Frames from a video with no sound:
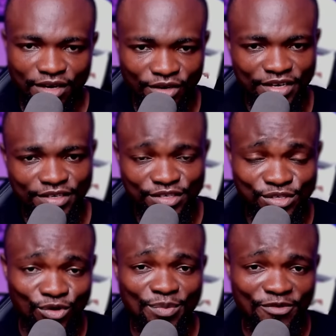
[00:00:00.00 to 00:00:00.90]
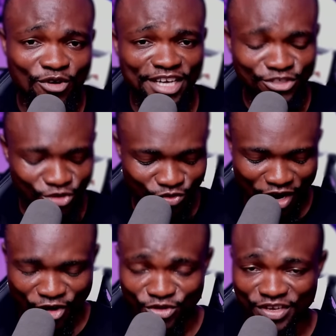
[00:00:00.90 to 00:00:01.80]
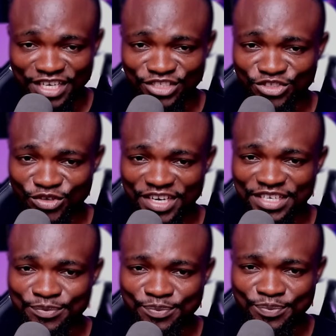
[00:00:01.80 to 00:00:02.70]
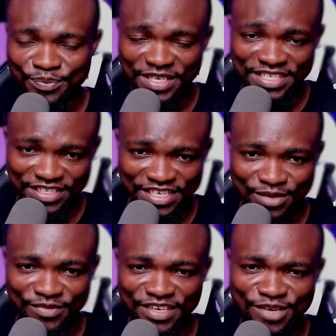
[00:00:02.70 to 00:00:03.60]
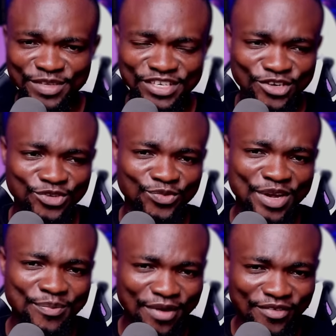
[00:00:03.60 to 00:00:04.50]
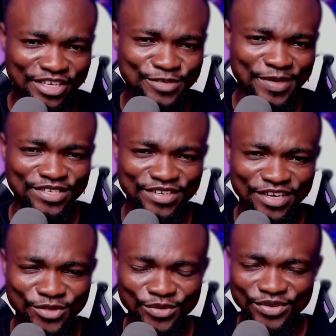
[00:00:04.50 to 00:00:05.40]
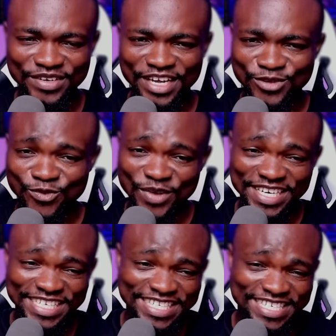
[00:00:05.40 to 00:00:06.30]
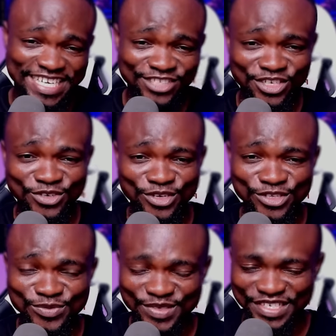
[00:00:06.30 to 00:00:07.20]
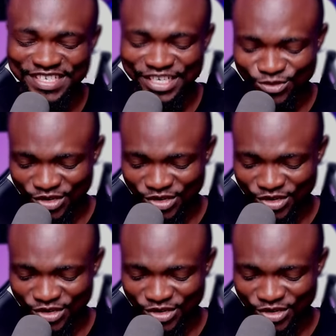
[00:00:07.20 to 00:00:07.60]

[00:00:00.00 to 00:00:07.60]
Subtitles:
Okay, so before I show you how you can join PixelTap, let me tell you about this particular token and when it is actually going to be listed.